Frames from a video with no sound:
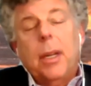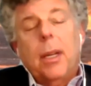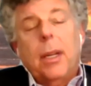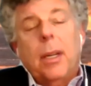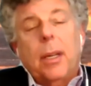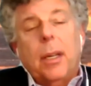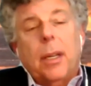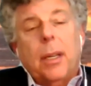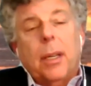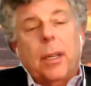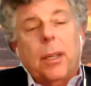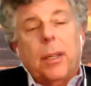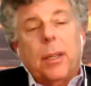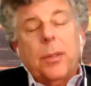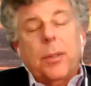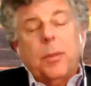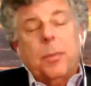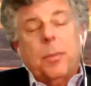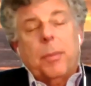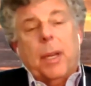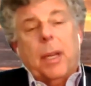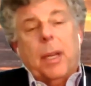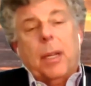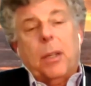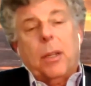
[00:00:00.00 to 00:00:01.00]
is
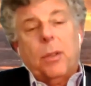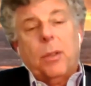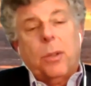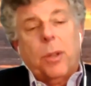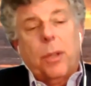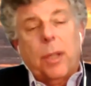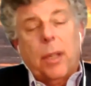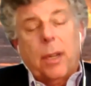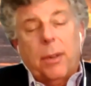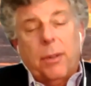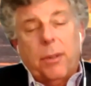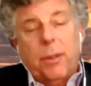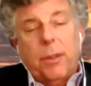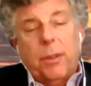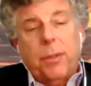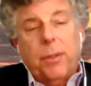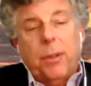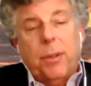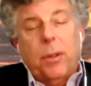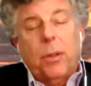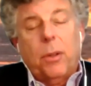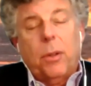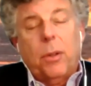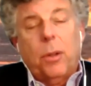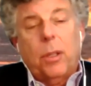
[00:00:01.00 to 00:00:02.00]
making sure that every
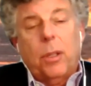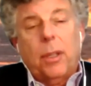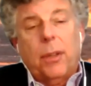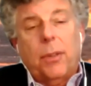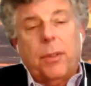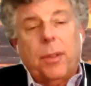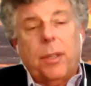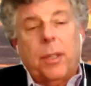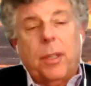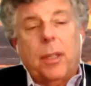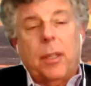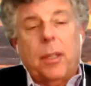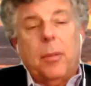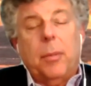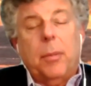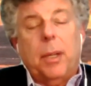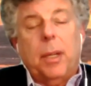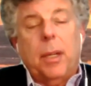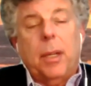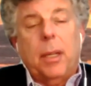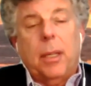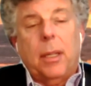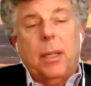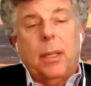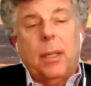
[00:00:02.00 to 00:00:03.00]
phone call, every
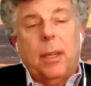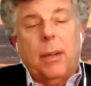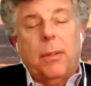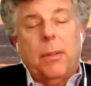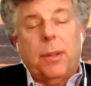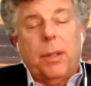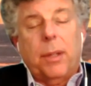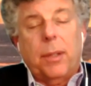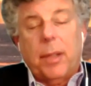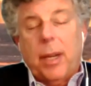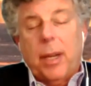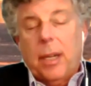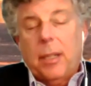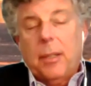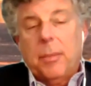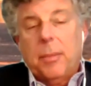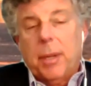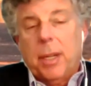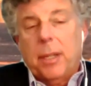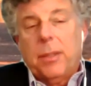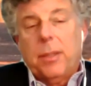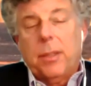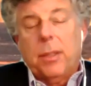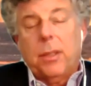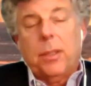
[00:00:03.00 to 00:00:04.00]
email, every text
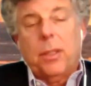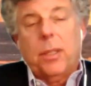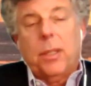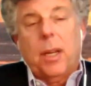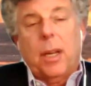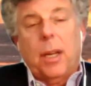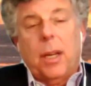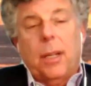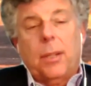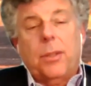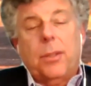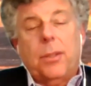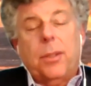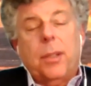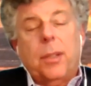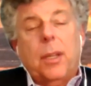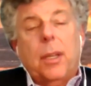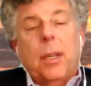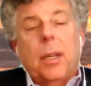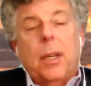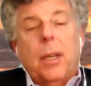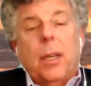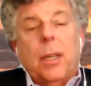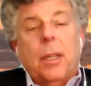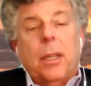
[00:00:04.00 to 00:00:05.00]
message gets
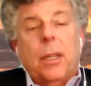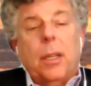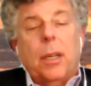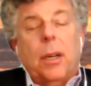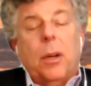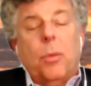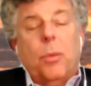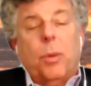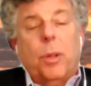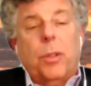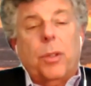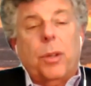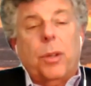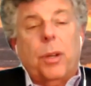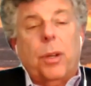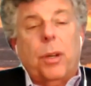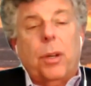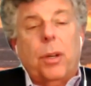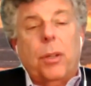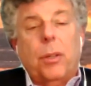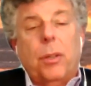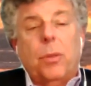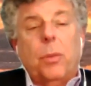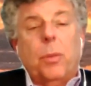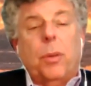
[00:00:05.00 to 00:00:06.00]

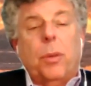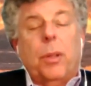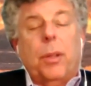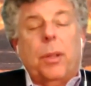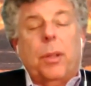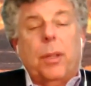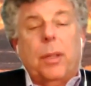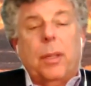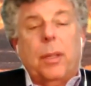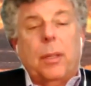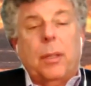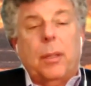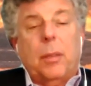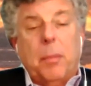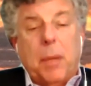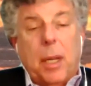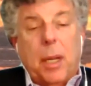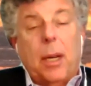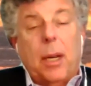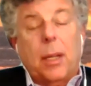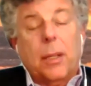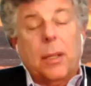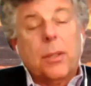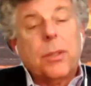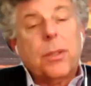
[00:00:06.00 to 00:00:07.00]
returned within
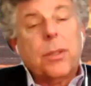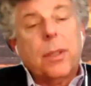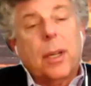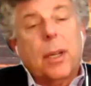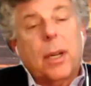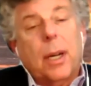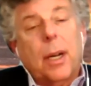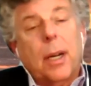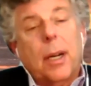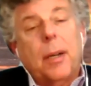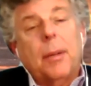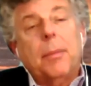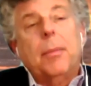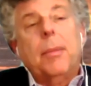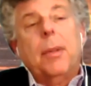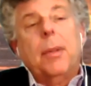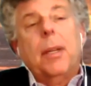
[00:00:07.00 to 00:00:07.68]
minutes. That's